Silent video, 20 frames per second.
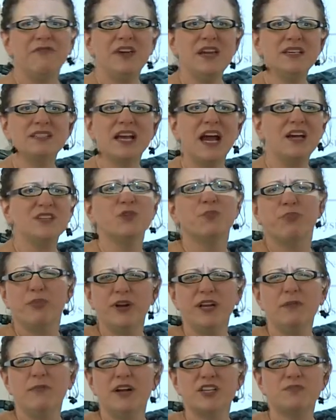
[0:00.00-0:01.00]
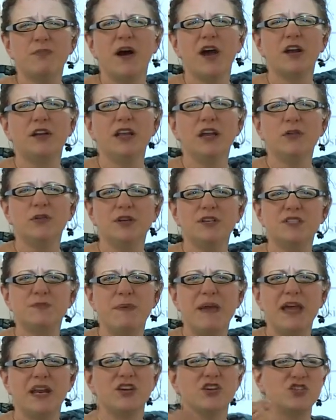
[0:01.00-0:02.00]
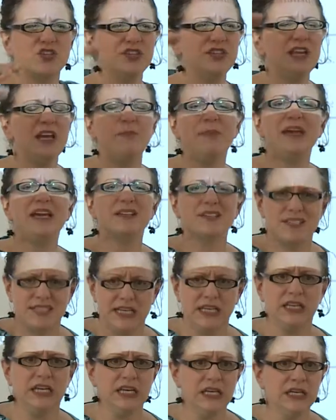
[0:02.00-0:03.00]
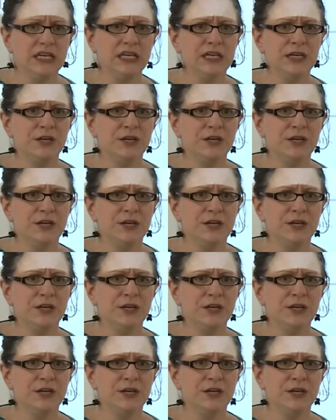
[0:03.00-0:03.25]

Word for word: these guys are pretty much monolingual in Spanish, shouldn't they be at ceiling?